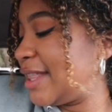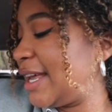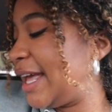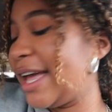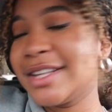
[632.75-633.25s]
and
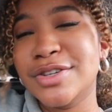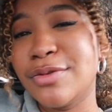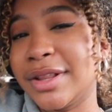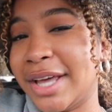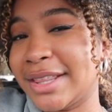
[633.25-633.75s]
then it hits
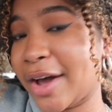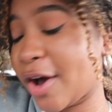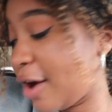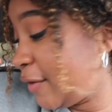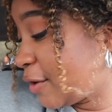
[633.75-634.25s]
you with like that
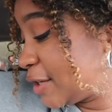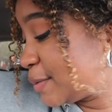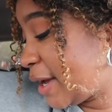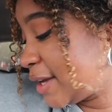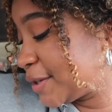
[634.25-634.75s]
coffee
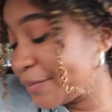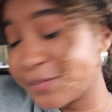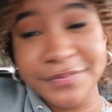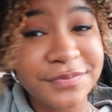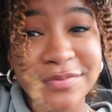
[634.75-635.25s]
crisp taste.
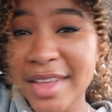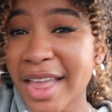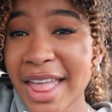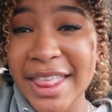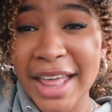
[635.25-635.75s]

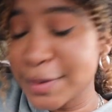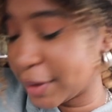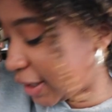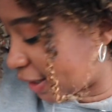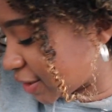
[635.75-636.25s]
That's
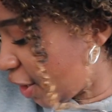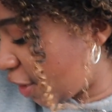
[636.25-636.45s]
what it is.